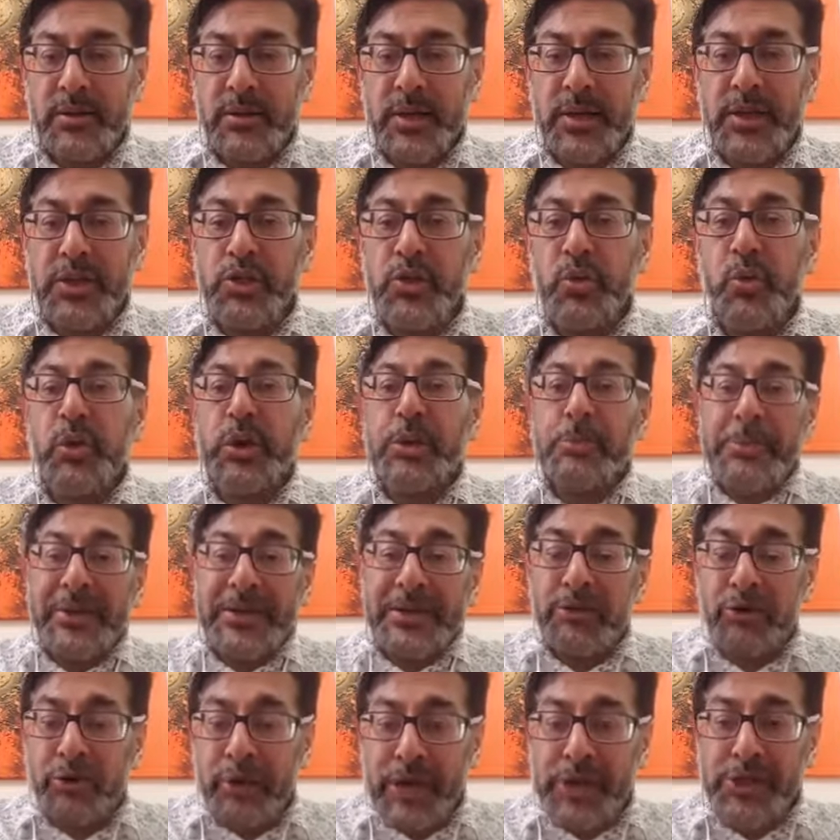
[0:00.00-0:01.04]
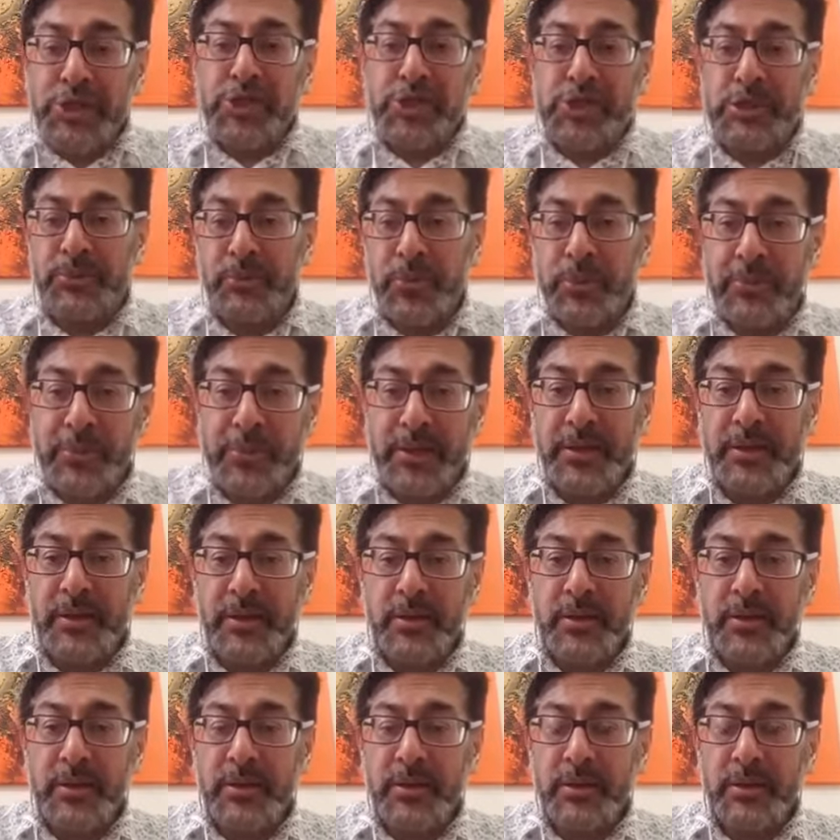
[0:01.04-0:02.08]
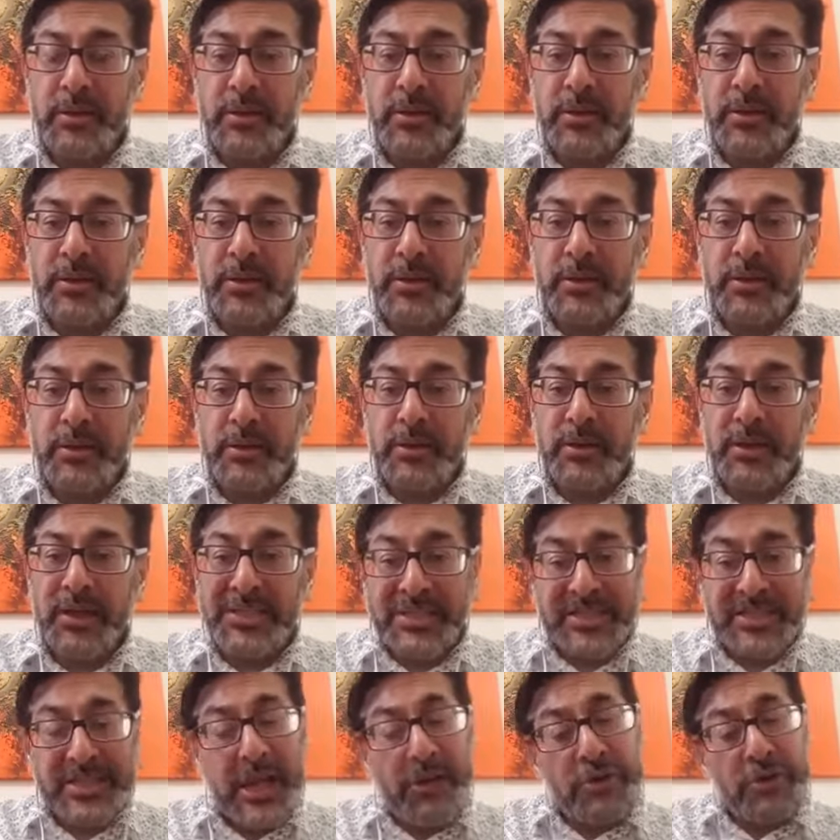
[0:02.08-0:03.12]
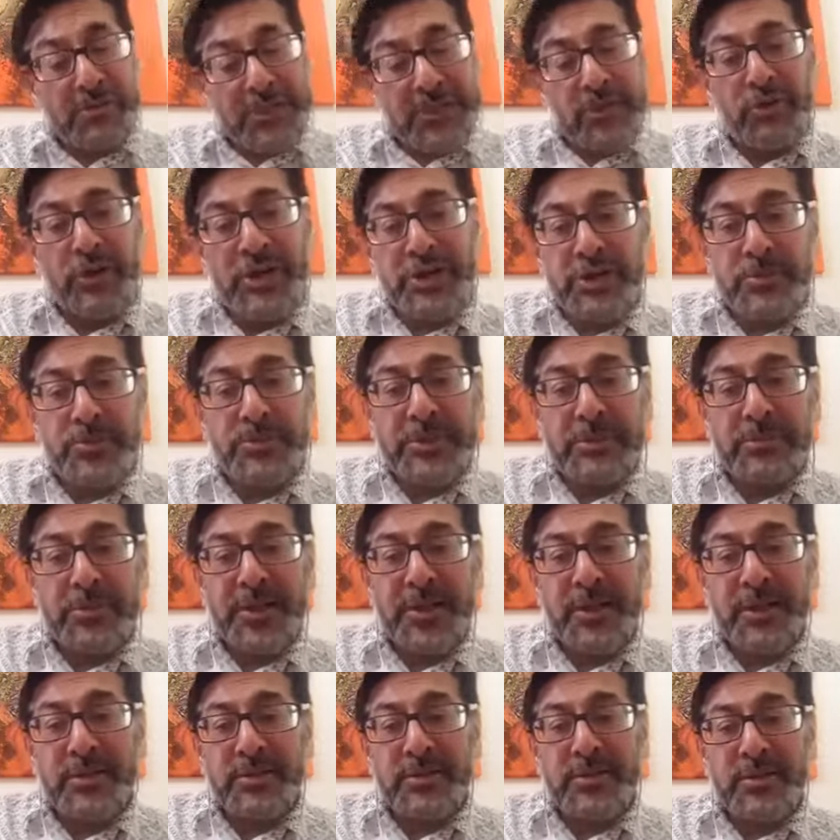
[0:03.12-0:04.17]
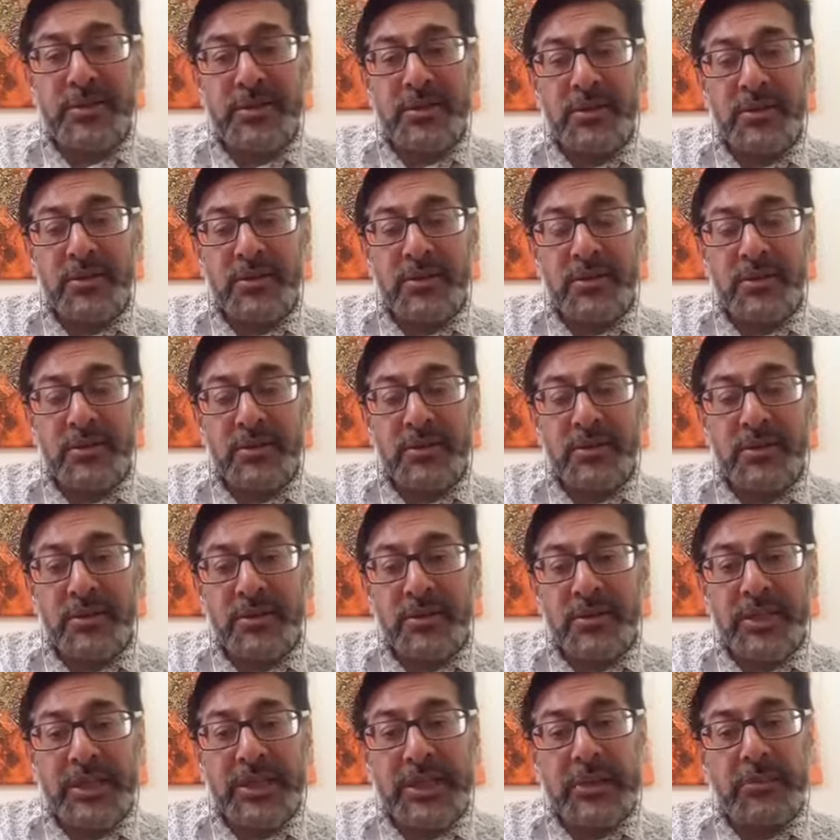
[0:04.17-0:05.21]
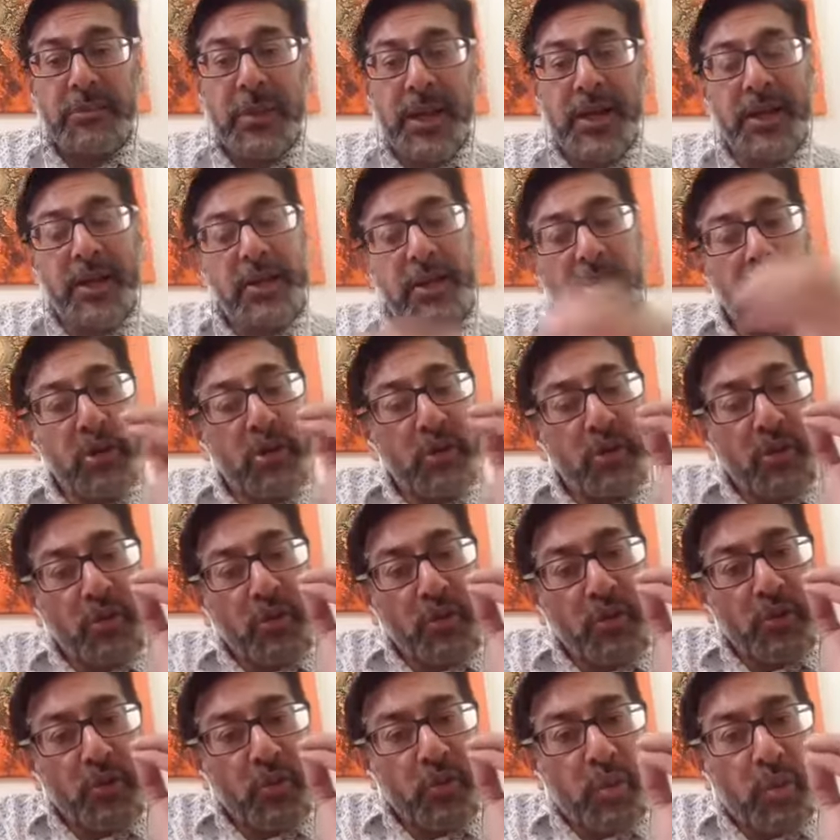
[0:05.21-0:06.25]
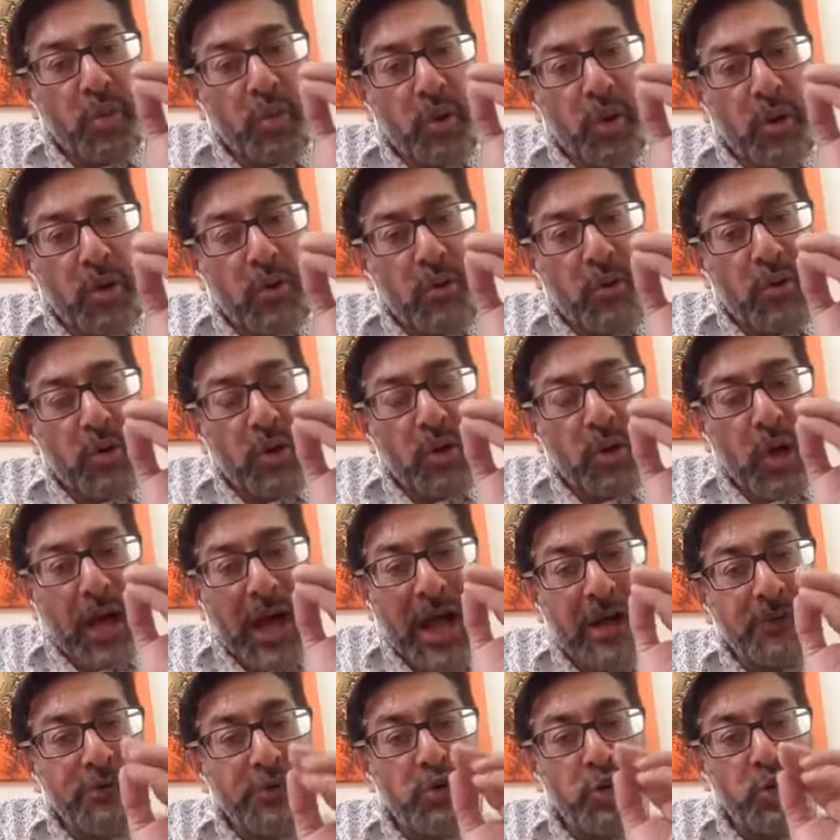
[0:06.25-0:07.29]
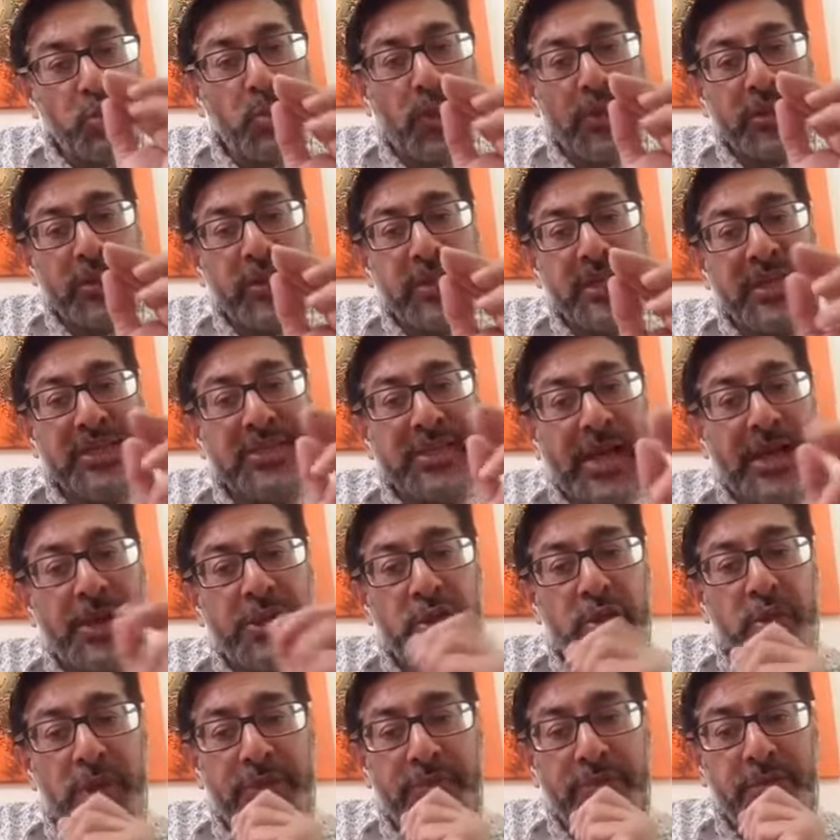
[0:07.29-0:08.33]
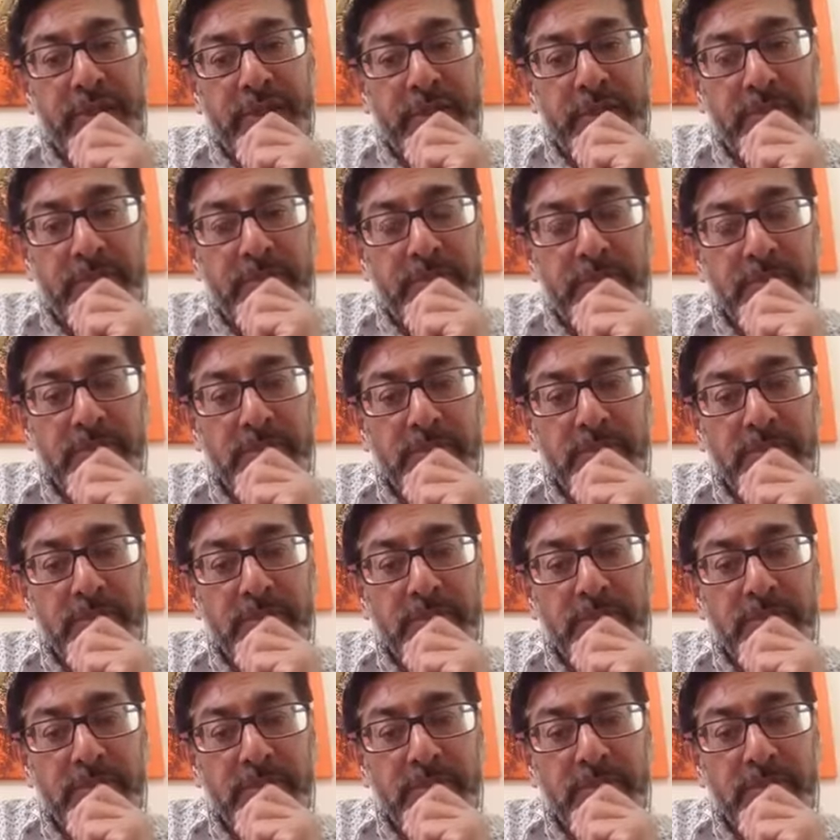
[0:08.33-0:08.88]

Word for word: Eh, you want to build a relationship with me. Is this how you build a relationship with somebody else? Think about it. How you do one thing is how you do everything.